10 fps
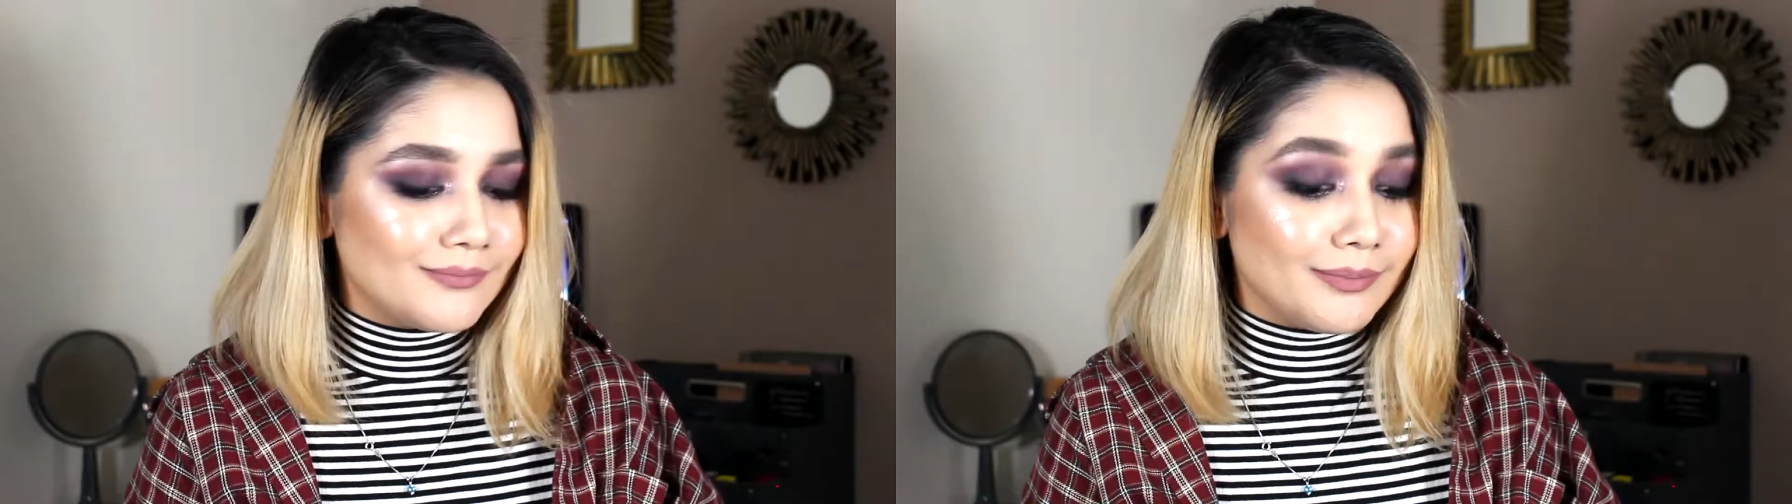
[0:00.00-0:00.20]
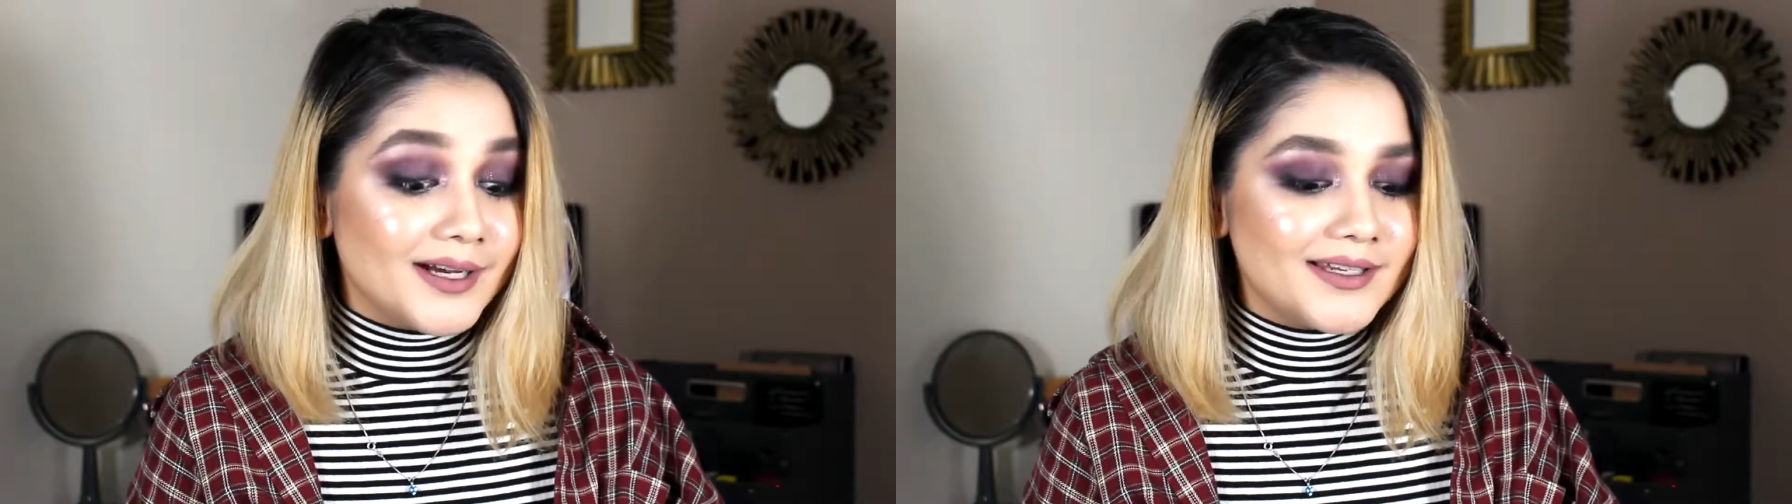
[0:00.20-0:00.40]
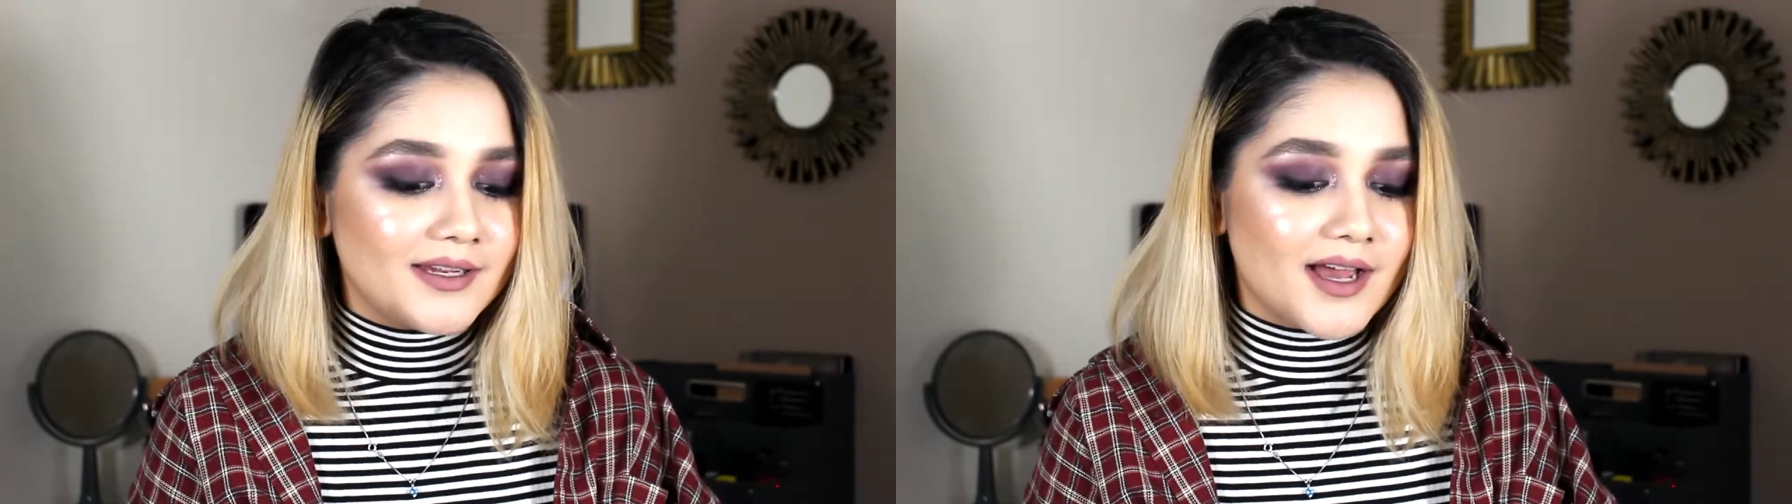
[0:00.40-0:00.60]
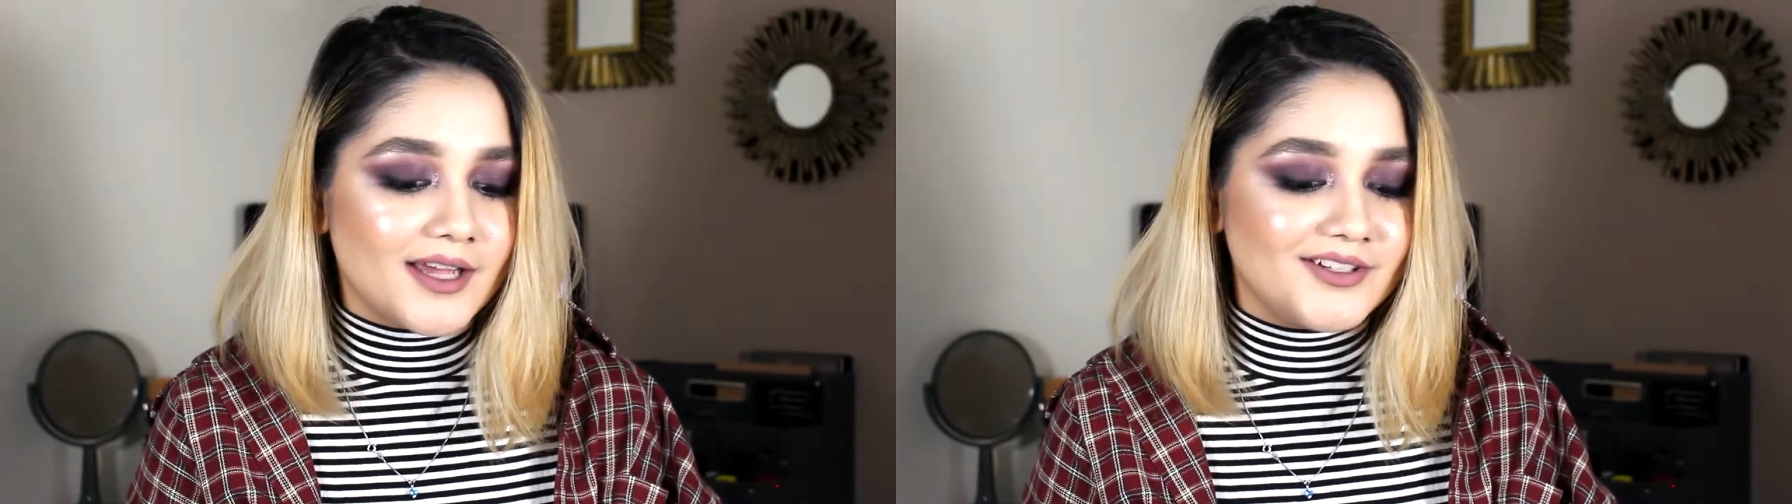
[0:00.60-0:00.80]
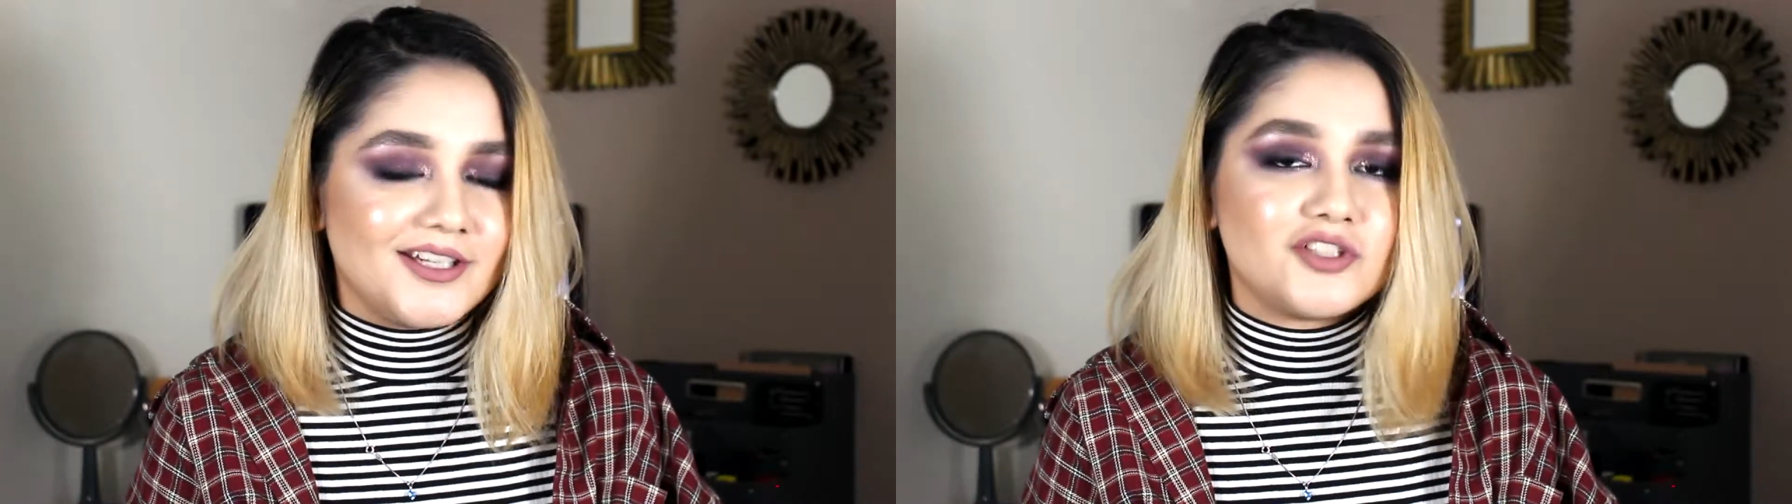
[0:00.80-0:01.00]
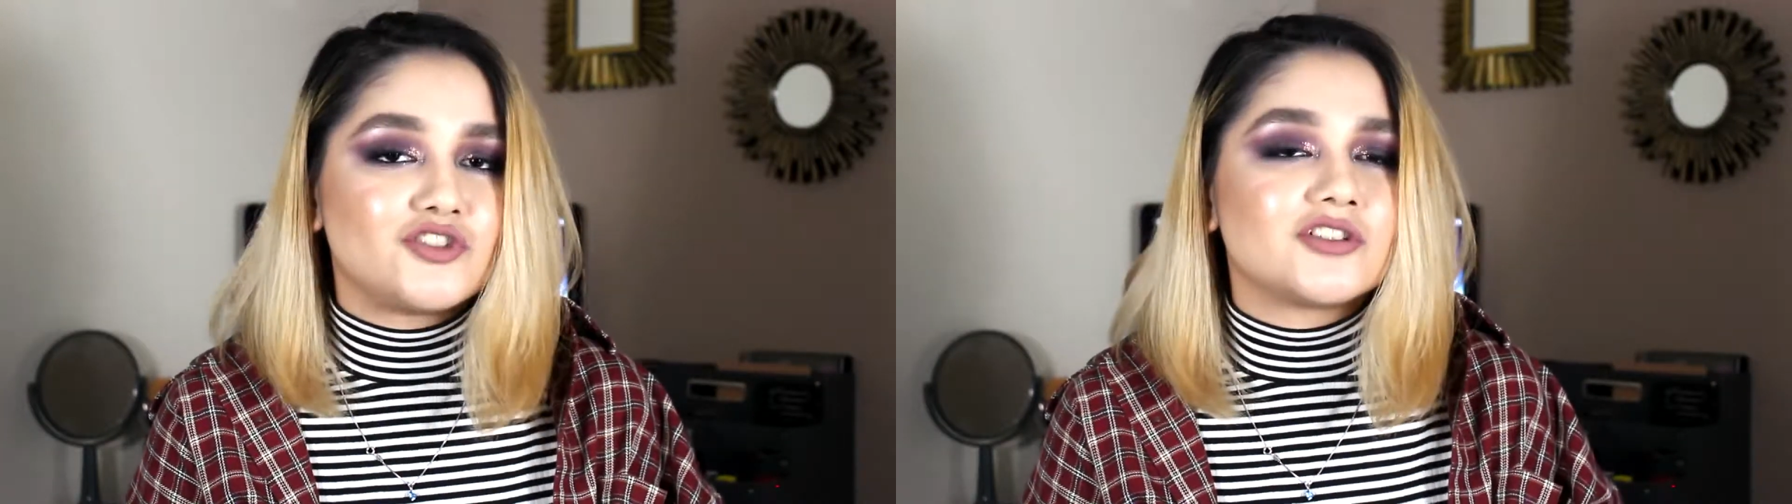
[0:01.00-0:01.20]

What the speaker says: but it's